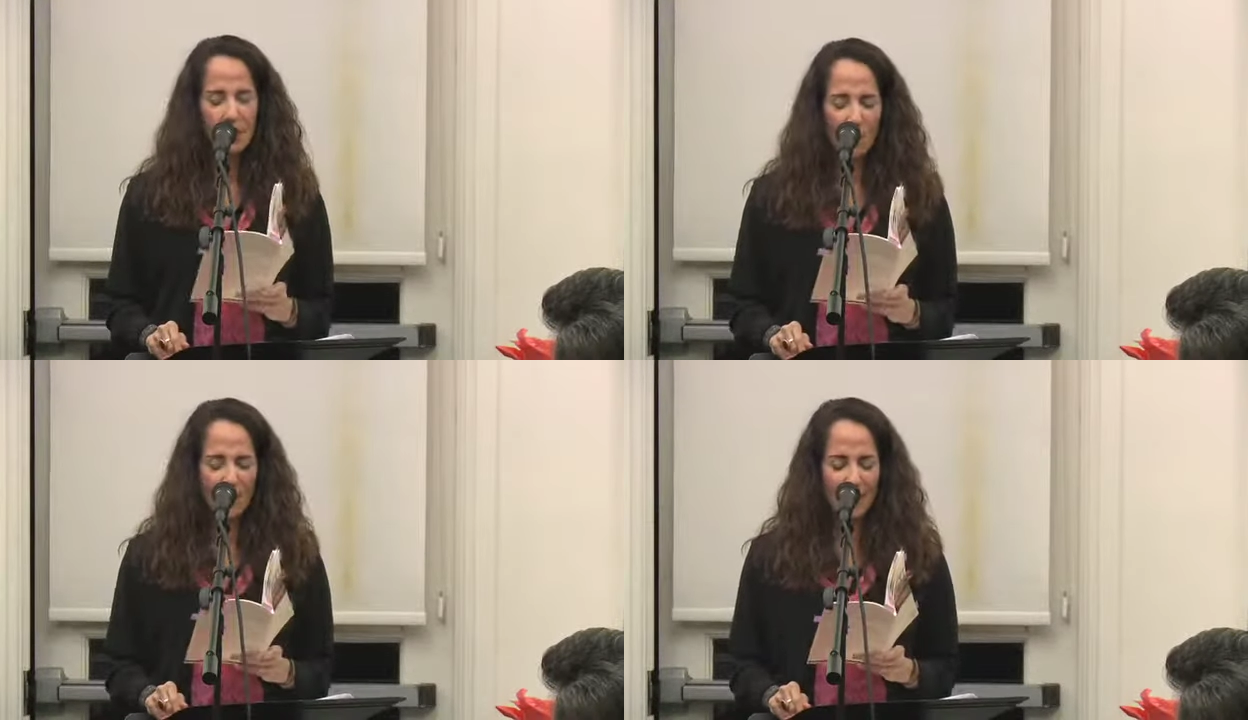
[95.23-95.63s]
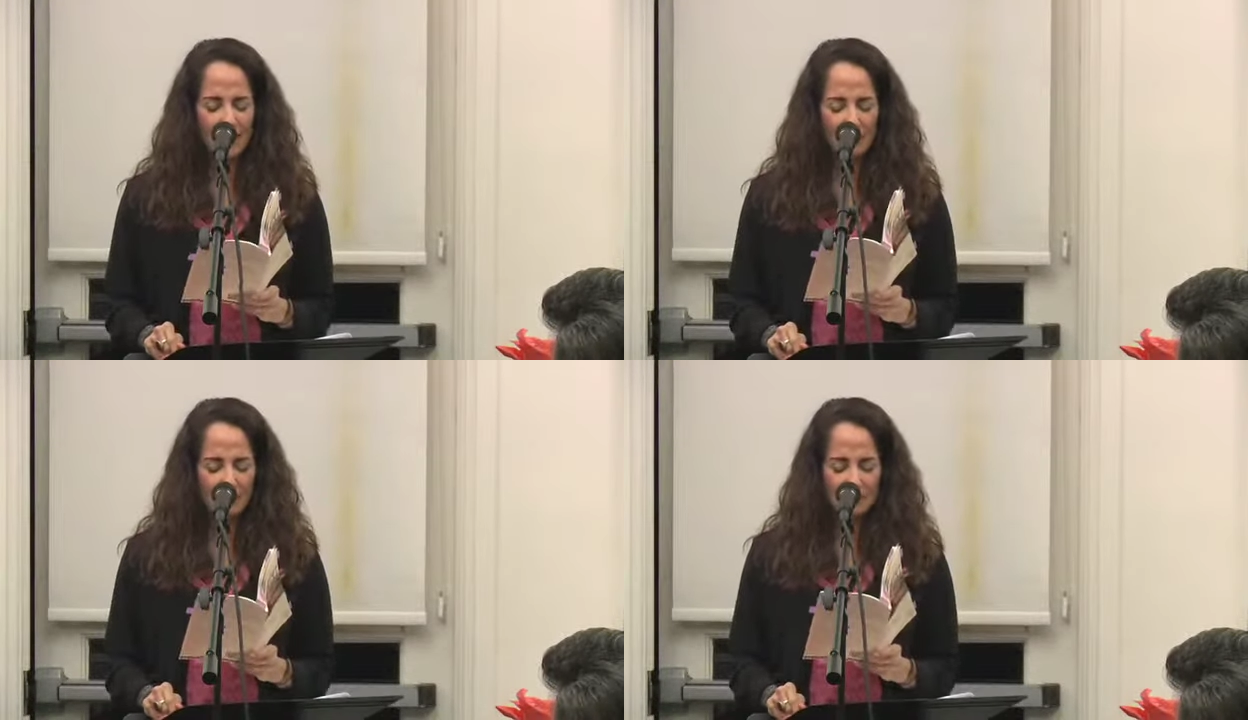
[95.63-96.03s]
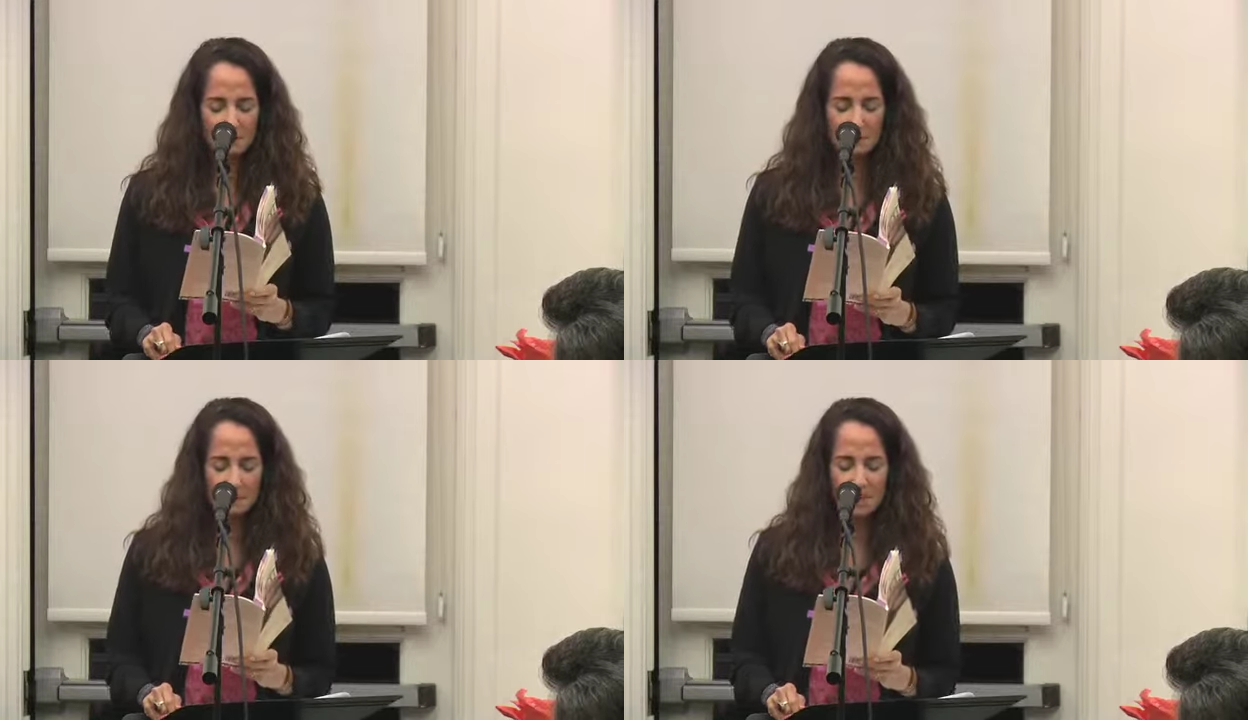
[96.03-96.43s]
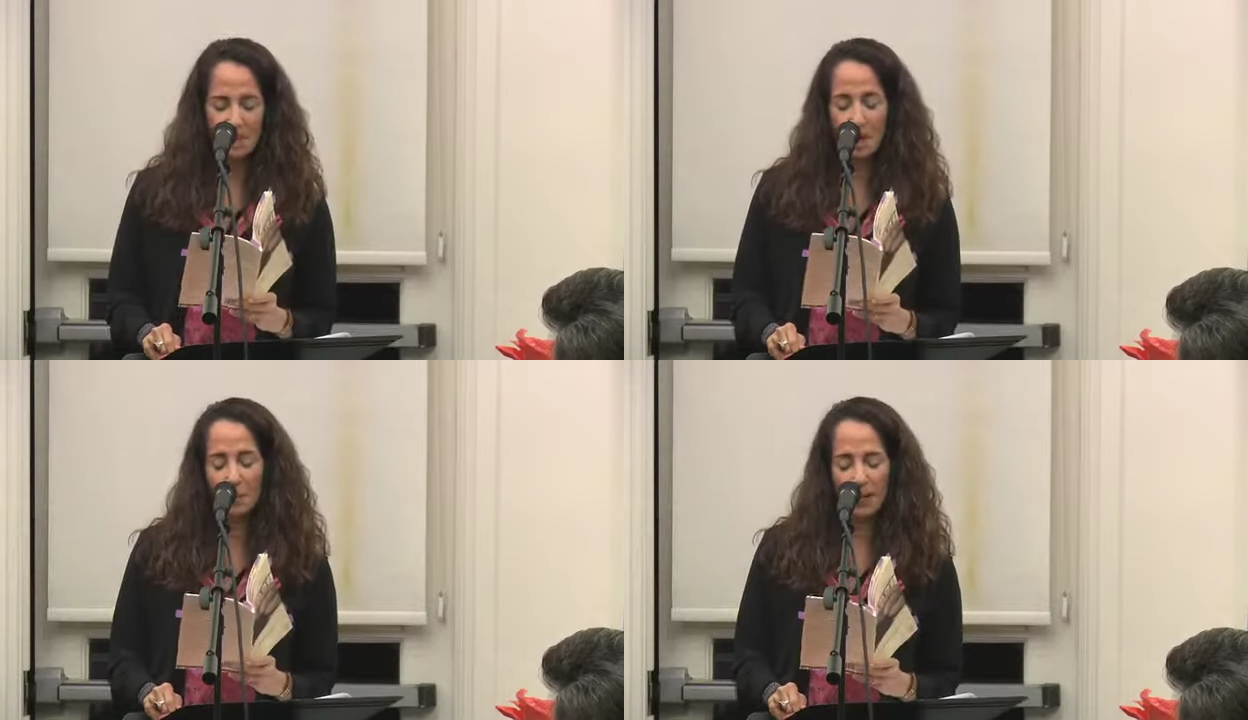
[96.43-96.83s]
Go ahead.
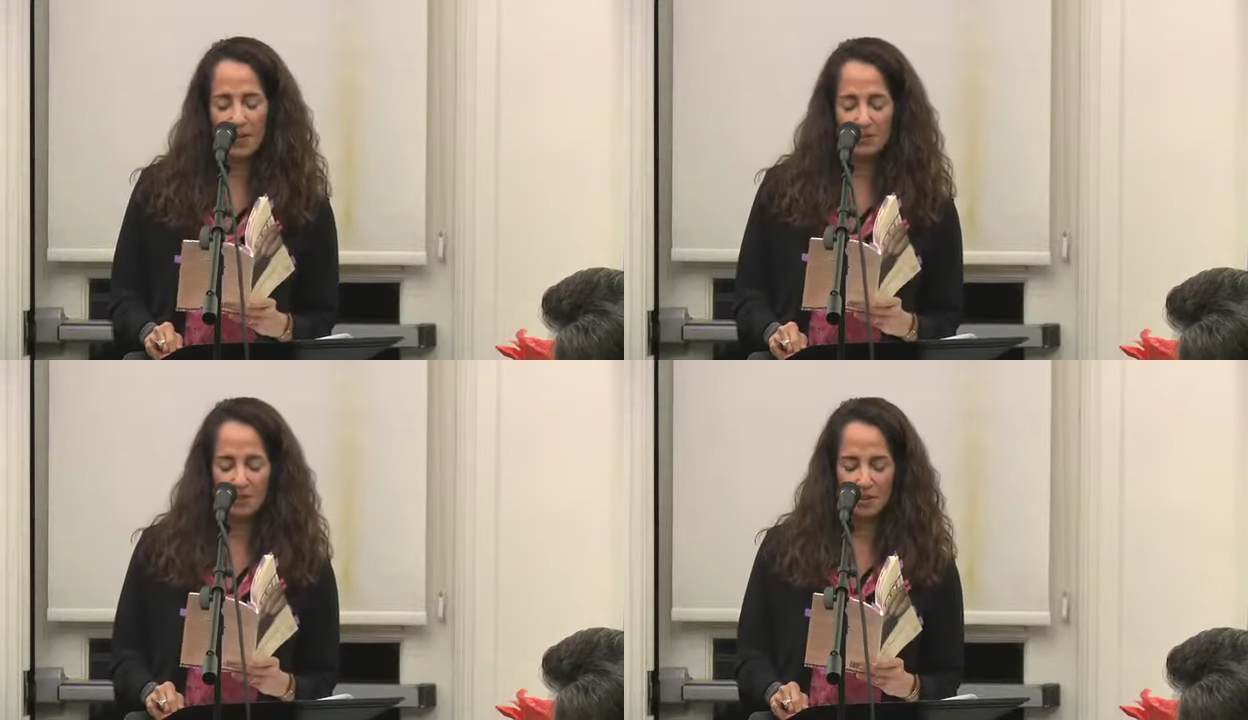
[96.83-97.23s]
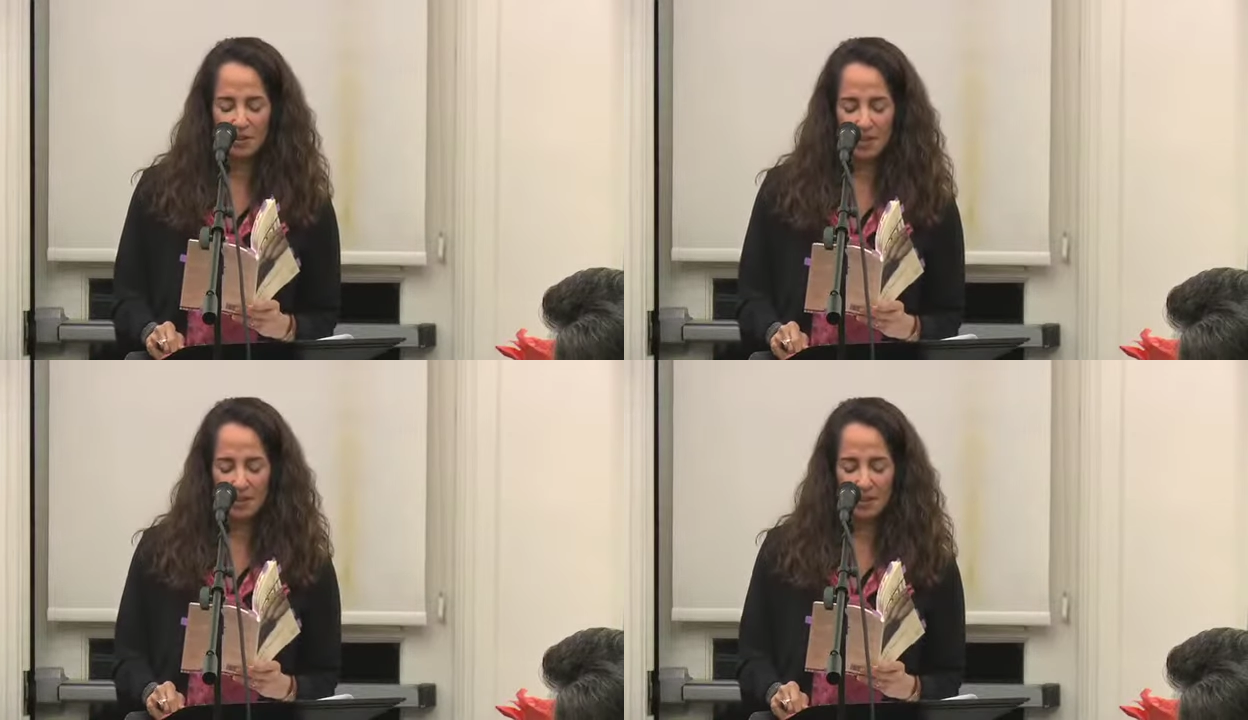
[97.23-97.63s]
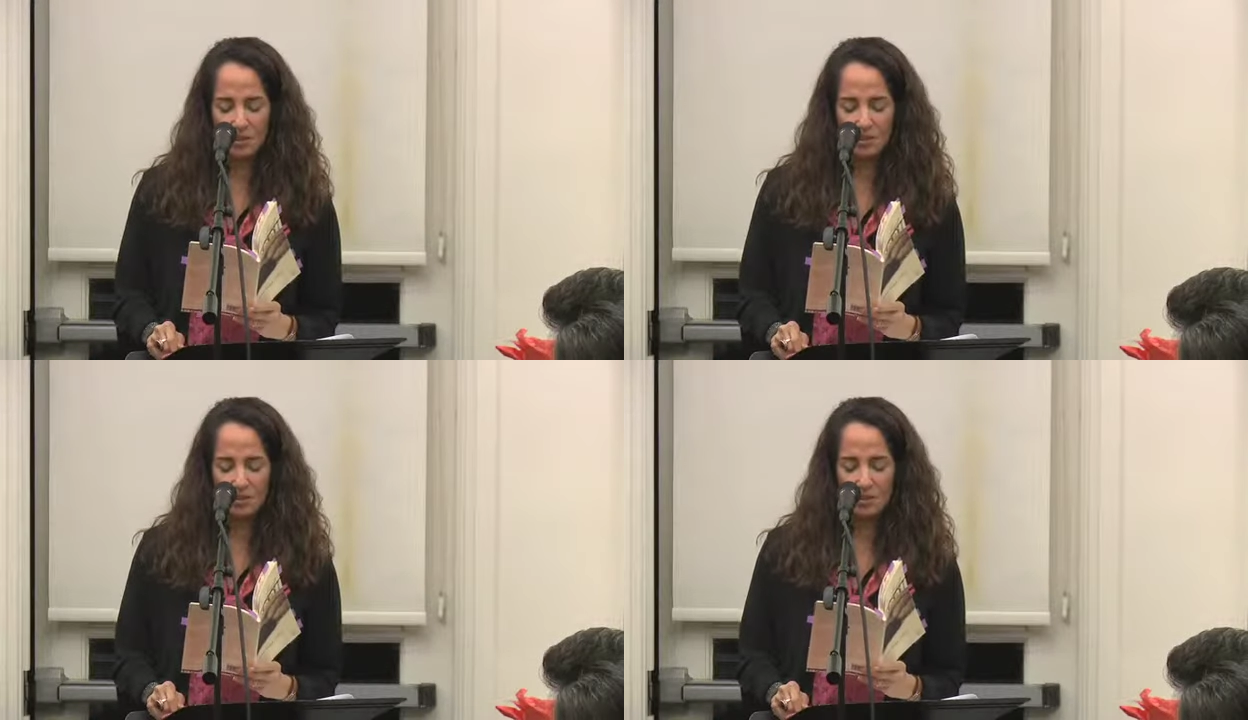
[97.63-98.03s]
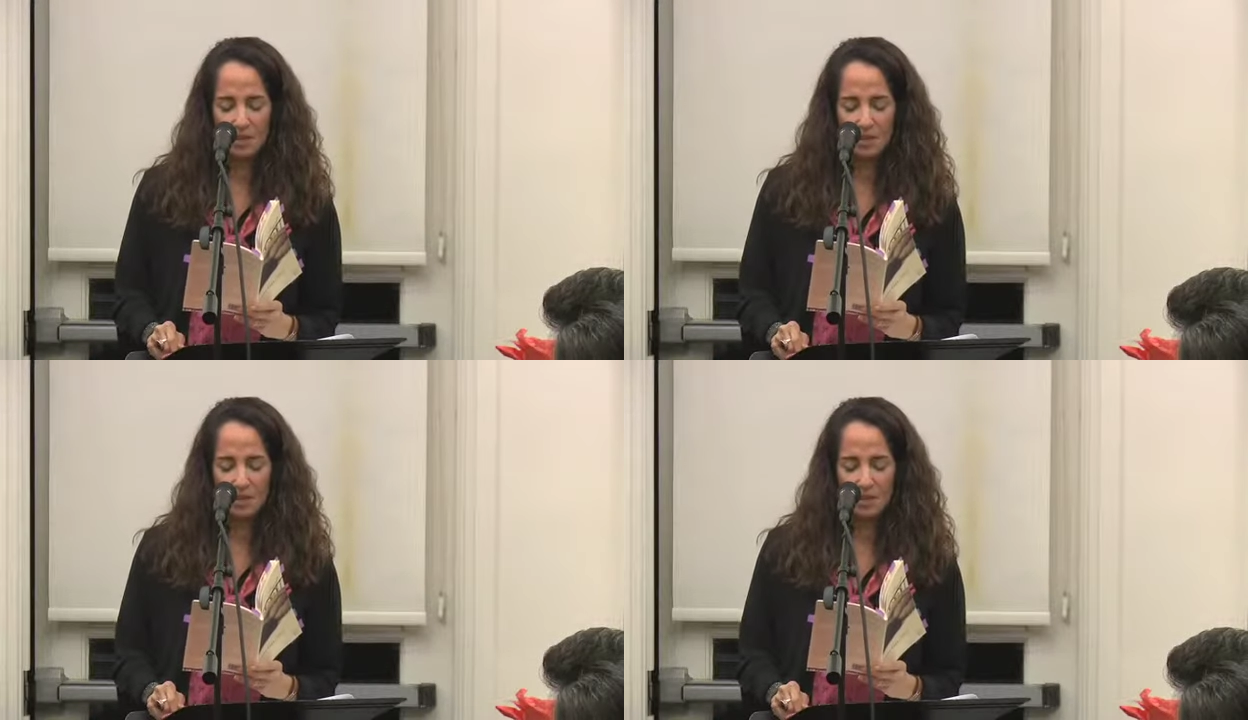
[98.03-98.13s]
Tell me I have another cancer.